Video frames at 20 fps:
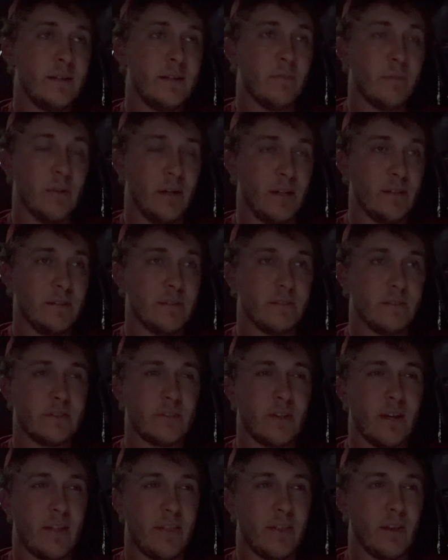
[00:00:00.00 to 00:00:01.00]
But
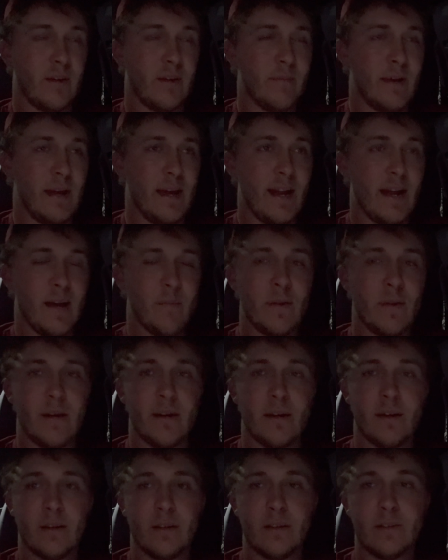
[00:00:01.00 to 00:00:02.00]
so I thought, man, I
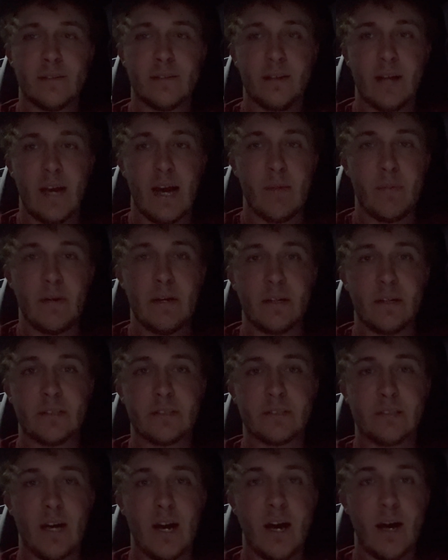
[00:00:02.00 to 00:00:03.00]
better
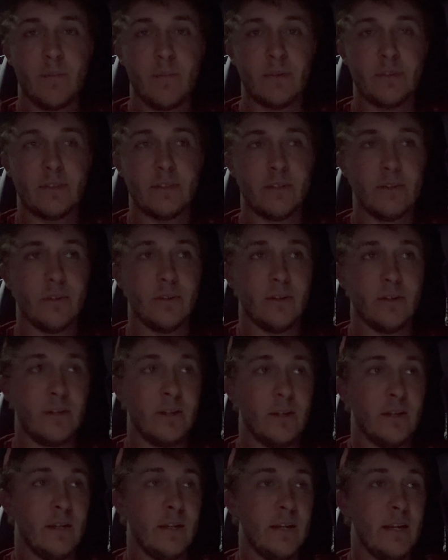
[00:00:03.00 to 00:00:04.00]
stop
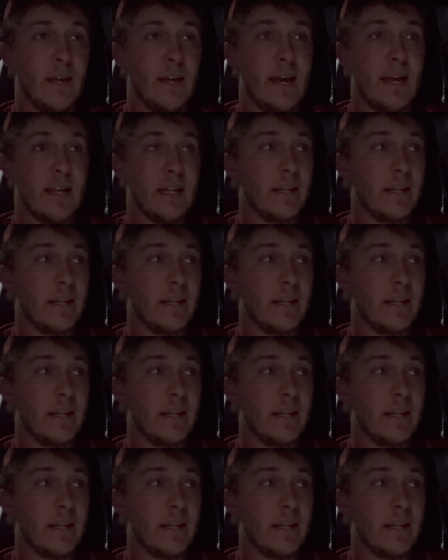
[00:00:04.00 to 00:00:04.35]
at